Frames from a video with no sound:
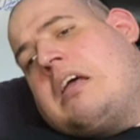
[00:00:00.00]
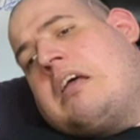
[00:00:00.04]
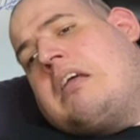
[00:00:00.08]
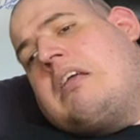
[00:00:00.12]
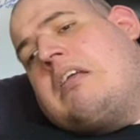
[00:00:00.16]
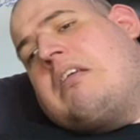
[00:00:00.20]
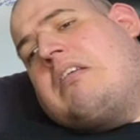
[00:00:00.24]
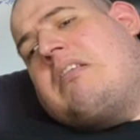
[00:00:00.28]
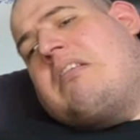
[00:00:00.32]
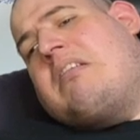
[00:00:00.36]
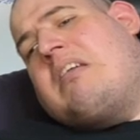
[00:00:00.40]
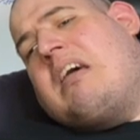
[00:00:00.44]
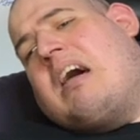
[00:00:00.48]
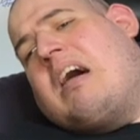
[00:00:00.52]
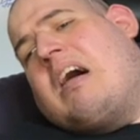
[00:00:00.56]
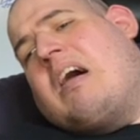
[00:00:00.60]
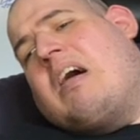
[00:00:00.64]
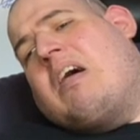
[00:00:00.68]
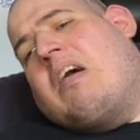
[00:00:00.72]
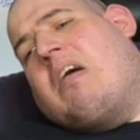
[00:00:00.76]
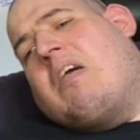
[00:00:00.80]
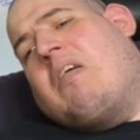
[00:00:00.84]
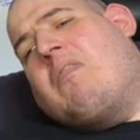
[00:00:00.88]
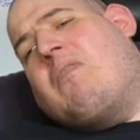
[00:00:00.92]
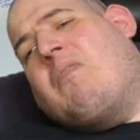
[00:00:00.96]

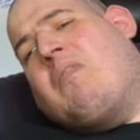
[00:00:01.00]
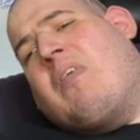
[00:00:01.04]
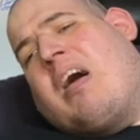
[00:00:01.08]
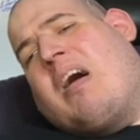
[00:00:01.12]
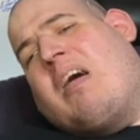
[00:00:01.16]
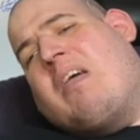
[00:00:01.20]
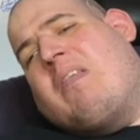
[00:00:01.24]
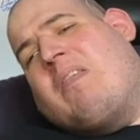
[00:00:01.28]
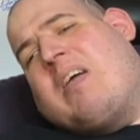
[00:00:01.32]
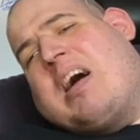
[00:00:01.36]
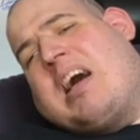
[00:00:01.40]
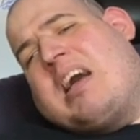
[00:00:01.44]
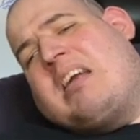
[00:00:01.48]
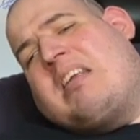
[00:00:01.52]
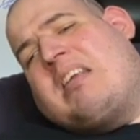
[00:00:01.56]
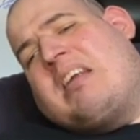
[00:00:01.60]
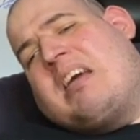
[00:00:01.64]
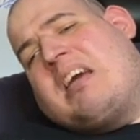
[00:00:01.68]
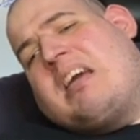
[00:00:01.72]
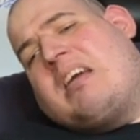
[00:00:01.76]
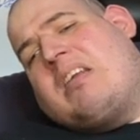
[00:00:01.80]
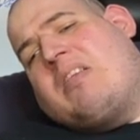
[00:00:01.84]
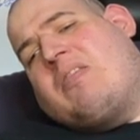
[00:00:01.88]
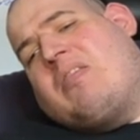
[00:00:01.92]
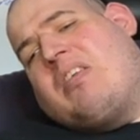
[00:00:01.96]
So my
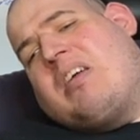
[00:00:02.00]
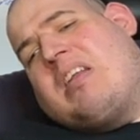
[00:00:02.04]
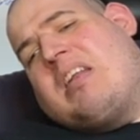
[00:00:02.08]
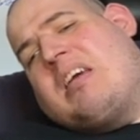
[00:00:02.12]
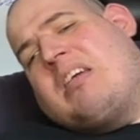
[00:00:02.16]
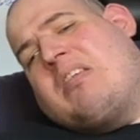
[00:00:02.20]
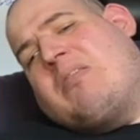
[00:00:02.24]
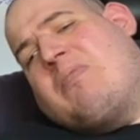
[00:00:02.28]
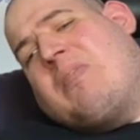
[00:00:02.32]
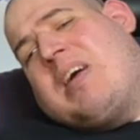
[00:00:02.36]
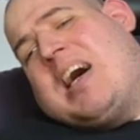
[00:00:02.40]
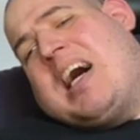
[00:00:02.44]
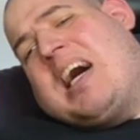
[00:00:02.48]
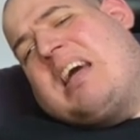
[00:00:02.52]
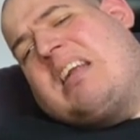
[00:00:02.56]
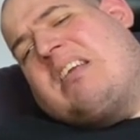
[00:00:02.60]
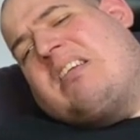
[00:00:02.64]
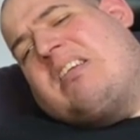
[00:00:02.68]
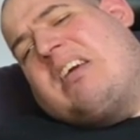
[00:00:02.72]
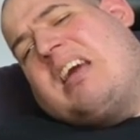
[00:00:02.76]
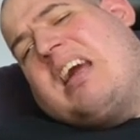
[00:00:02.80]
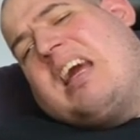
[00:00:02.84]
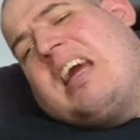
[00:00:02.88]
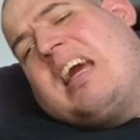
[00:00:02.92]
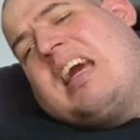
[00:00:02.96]
ratings for this match
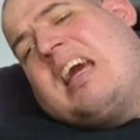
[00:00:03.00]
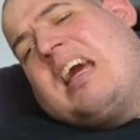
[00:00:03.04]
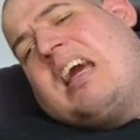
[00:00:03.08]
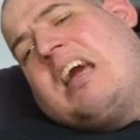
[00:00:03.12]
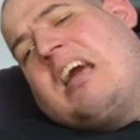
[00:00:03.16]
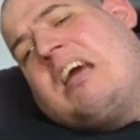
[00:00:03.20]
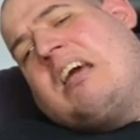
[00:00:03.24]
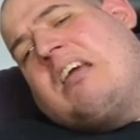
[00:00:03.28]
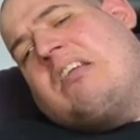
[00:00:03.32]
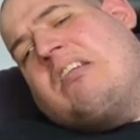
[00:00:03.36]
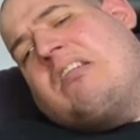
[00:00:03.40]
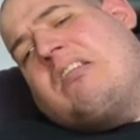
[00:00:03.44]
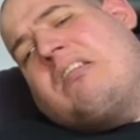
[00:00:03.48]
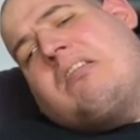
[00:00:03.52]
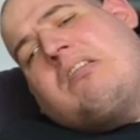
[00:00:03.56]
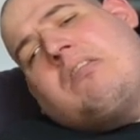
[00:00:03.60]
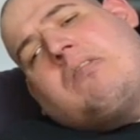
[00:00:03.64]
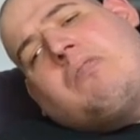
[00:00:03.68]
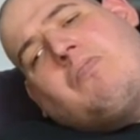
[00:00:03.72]
is